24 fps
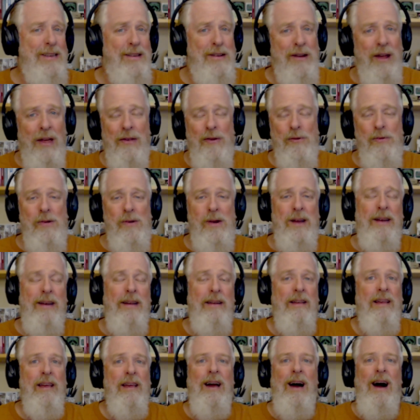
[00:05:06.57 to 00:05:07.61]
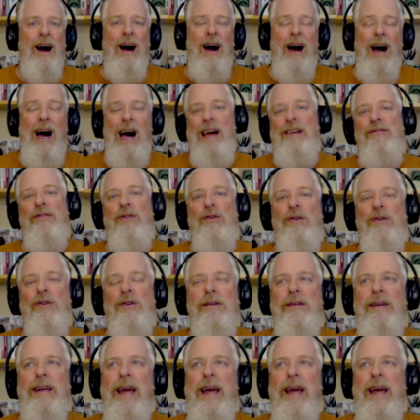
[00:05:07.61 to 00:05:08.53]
another one I've heard.